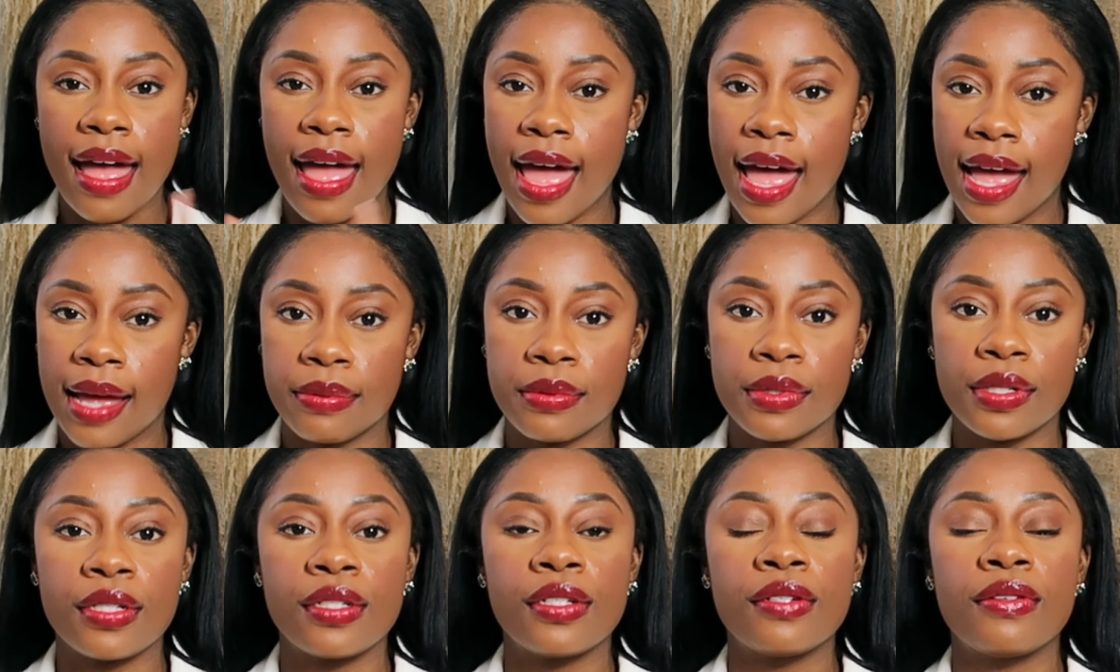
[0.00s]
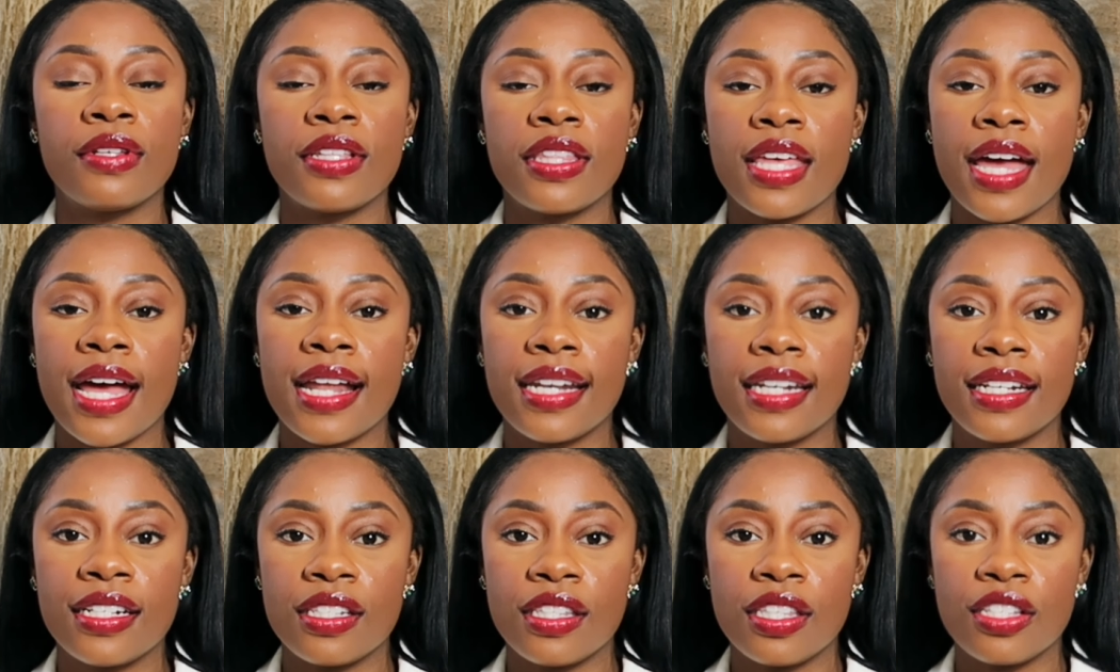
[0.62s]
absolutely,
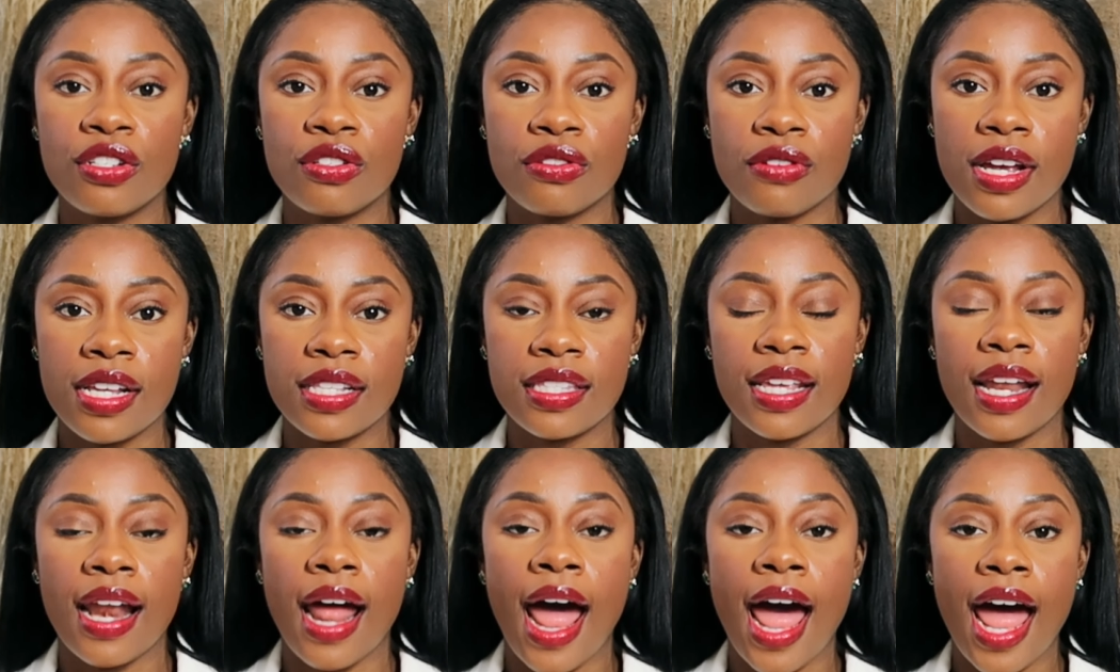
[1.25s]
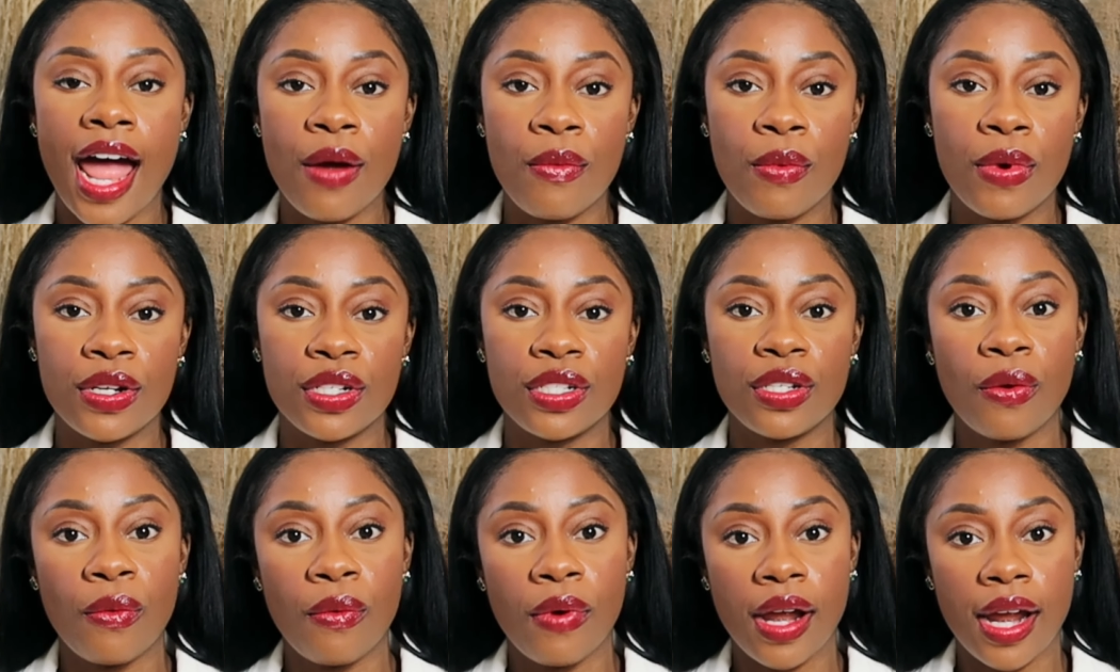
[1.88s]
that is the dress that I want
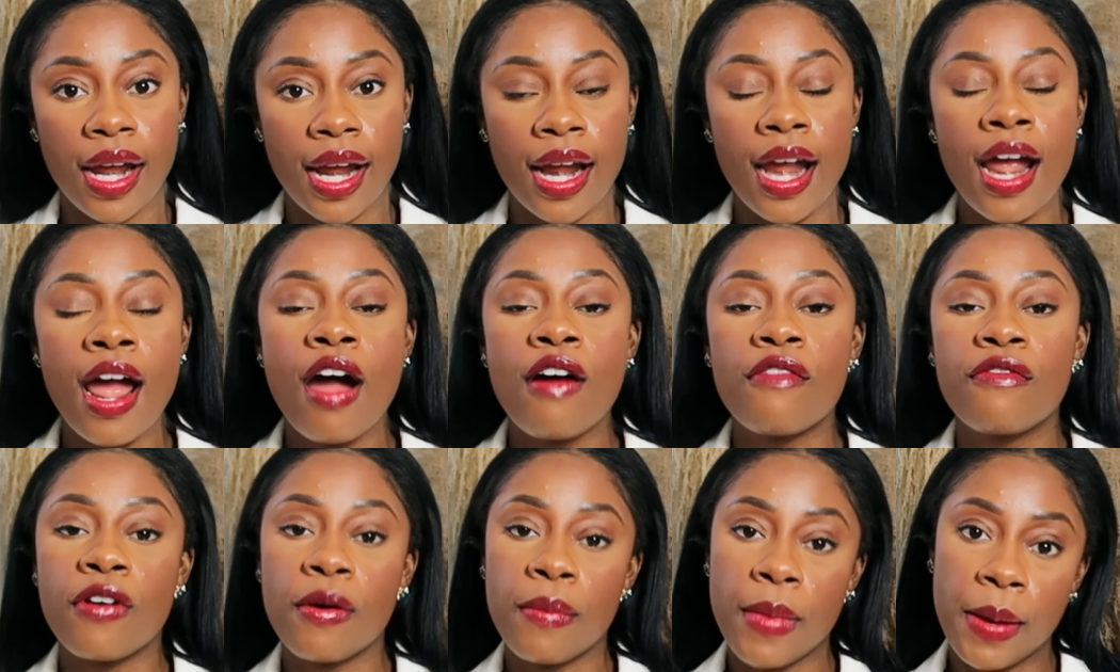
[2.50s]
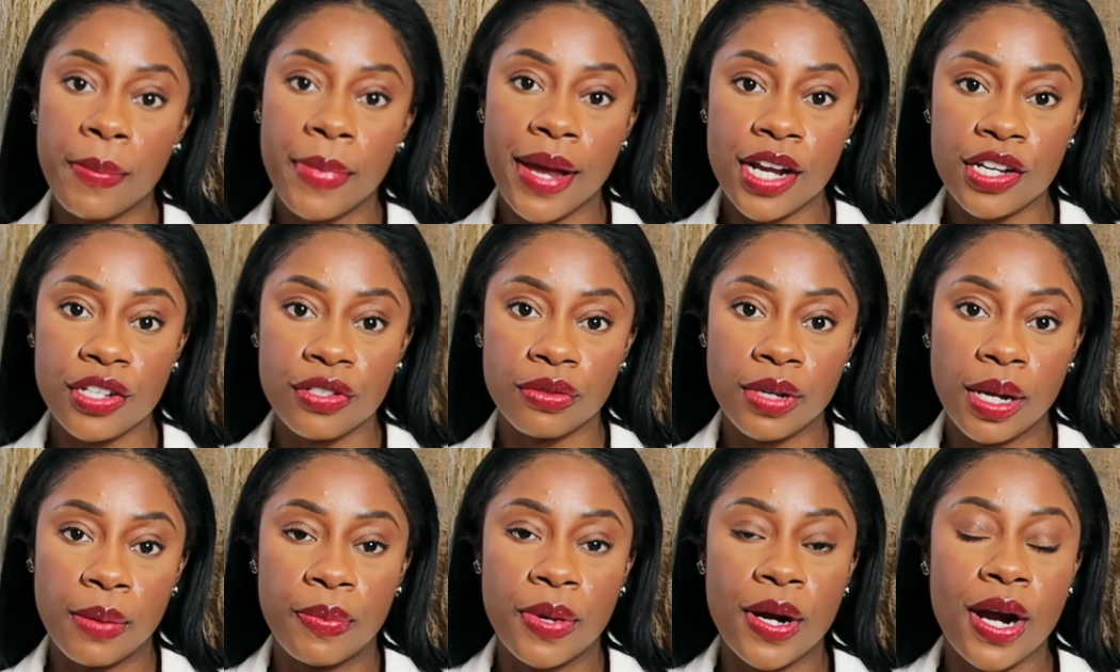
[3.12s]
to wear for my
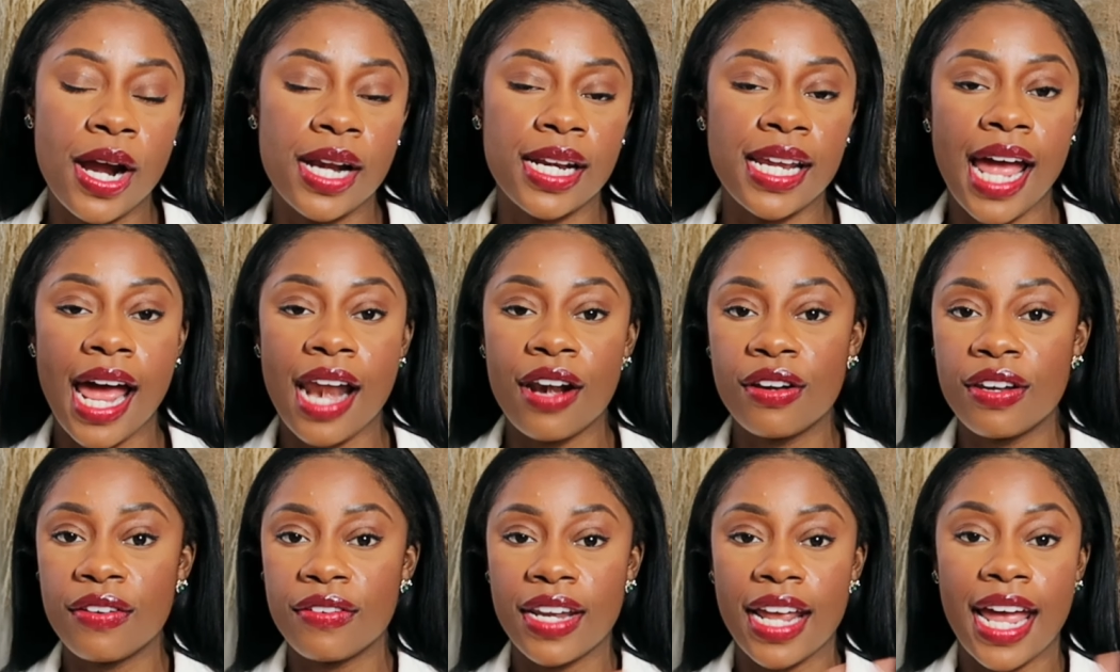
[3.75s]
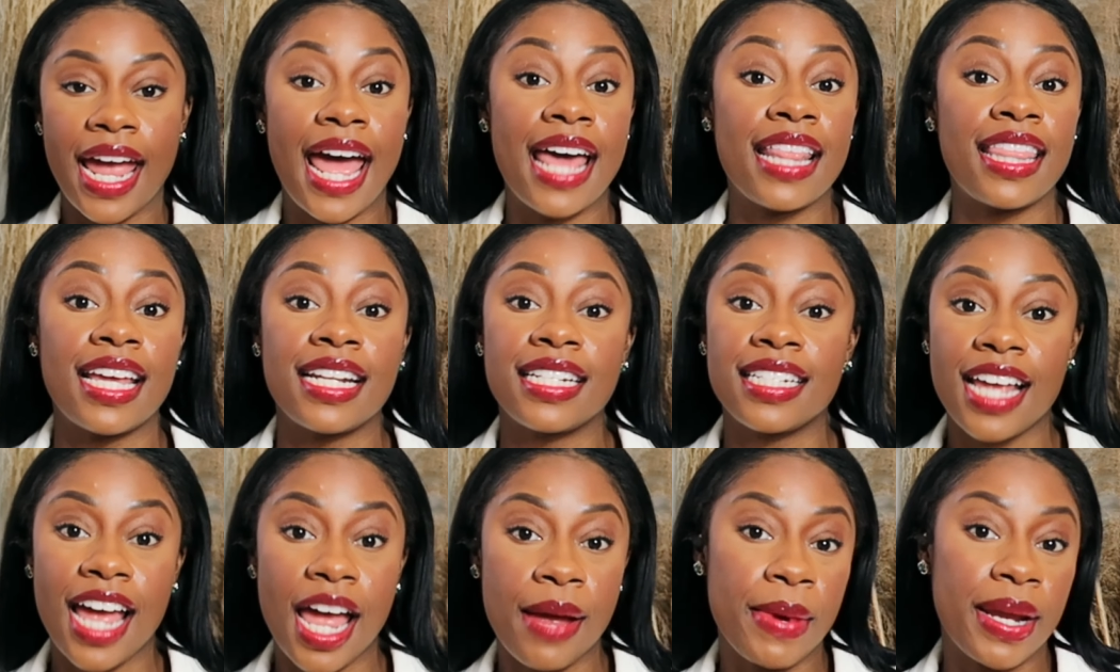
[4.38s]
bachelorette party. At
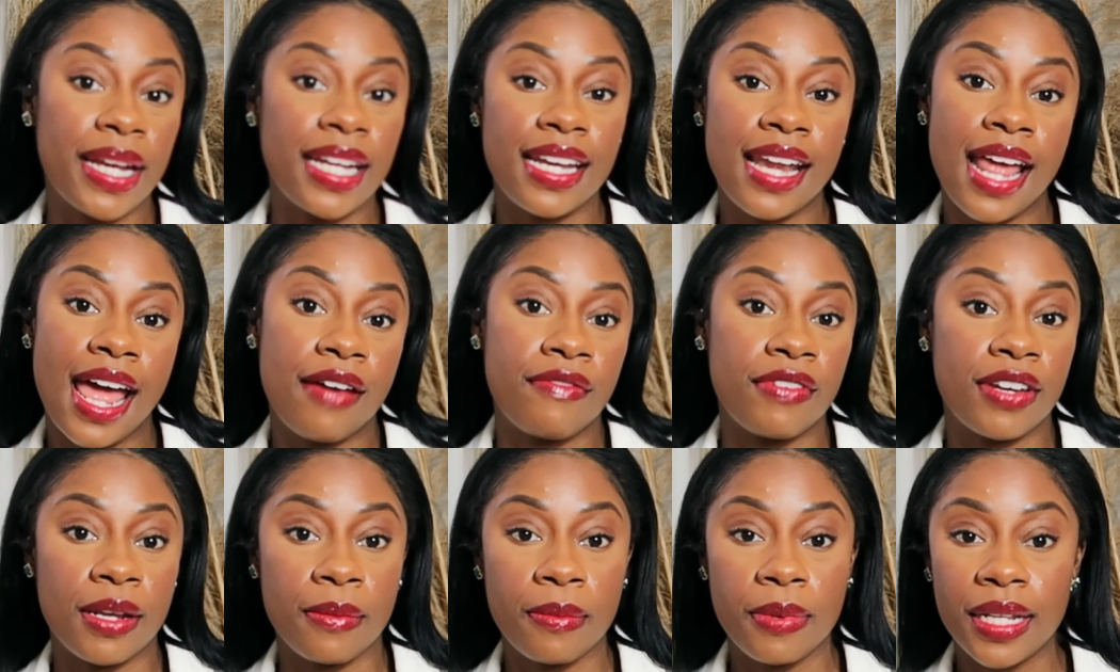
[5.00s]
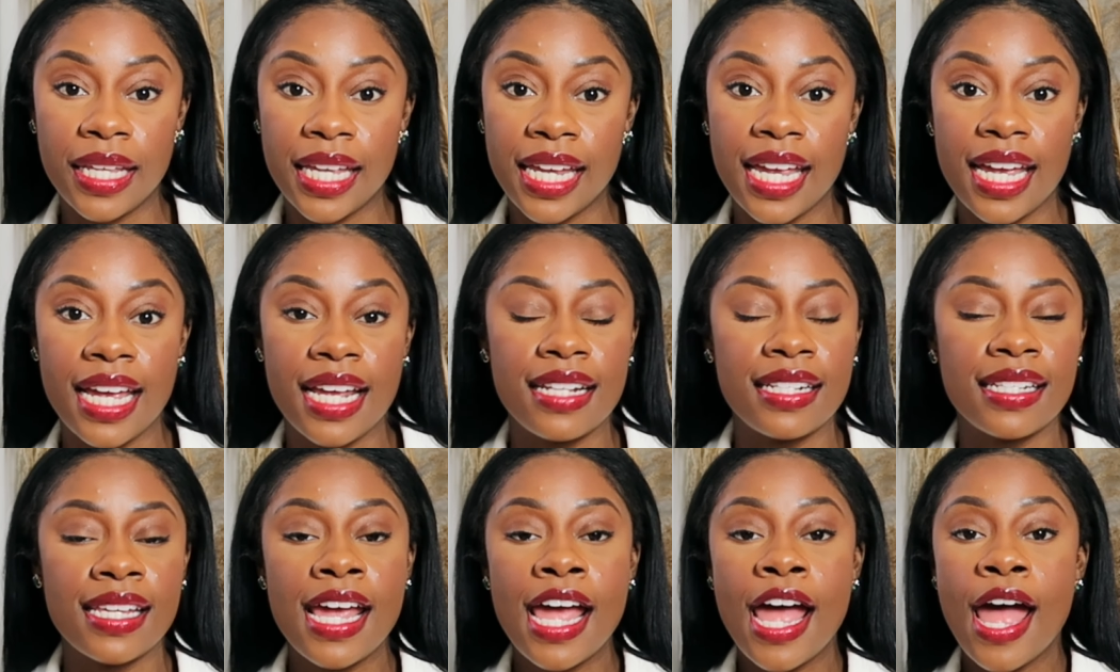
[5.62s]
that time I didn't have any
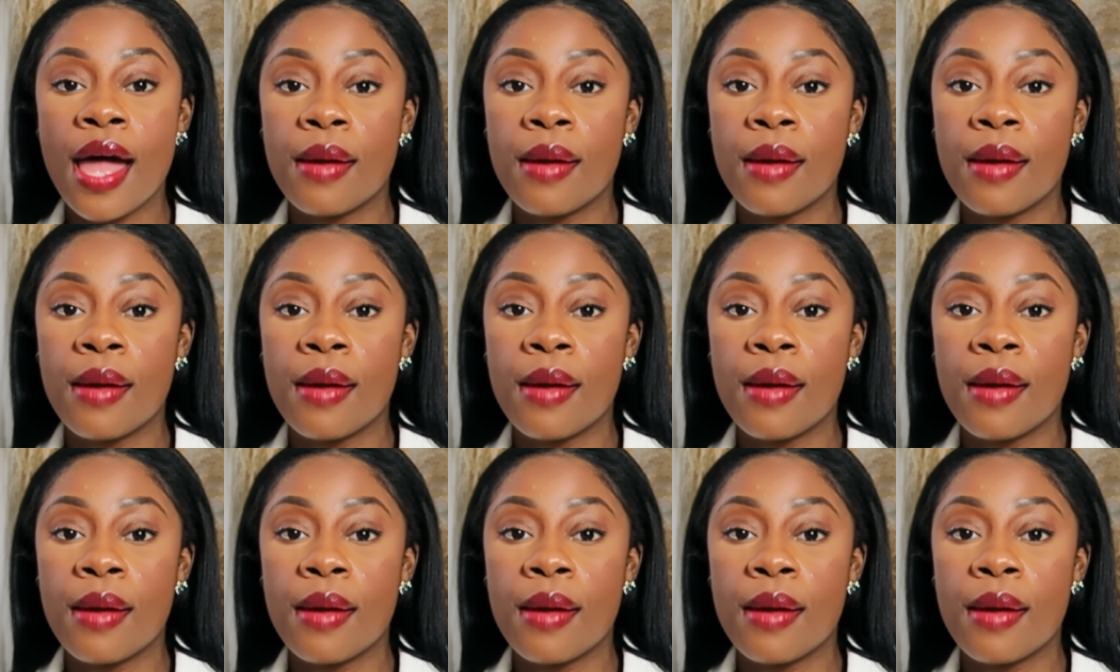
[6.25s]
plans.